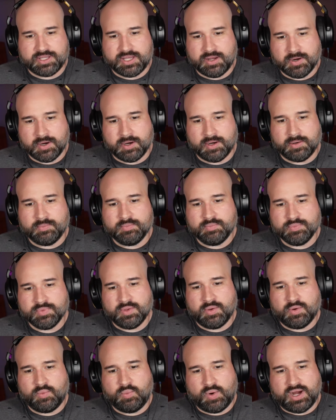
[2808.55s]
here
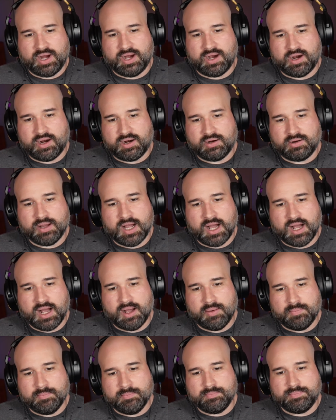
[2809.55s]
where
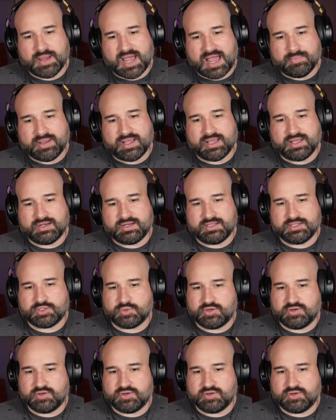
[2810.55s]
uh, Batman is sort of